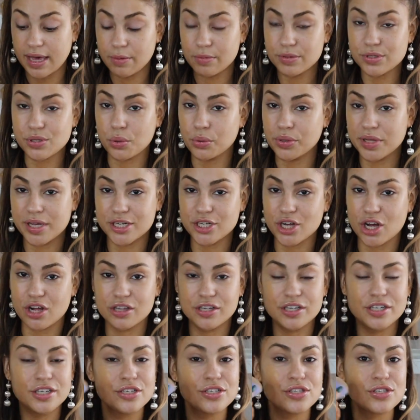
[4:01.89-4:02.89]
It was only
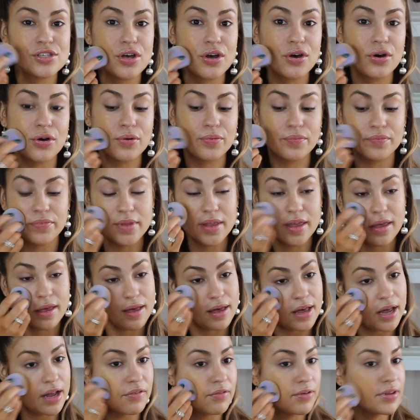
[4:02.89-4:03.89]
$1, so
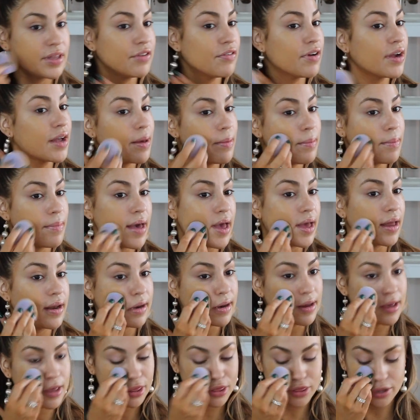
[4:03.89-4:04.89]
I really
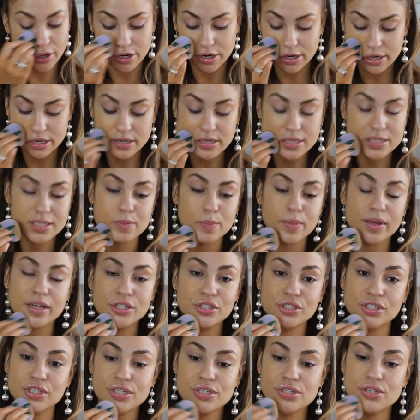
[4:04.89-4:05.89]
recommend their
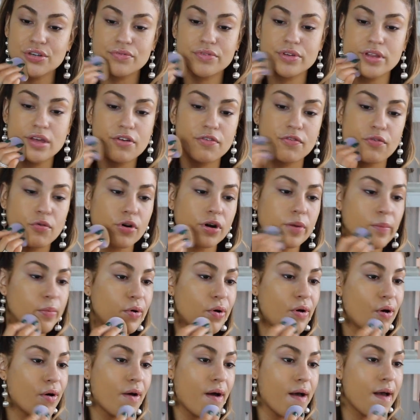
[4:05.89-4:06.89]
sponges. They're really
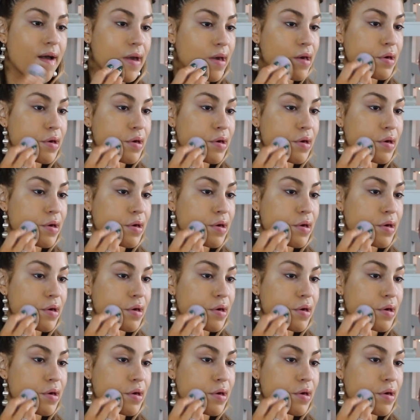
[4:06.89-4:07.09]
affordable.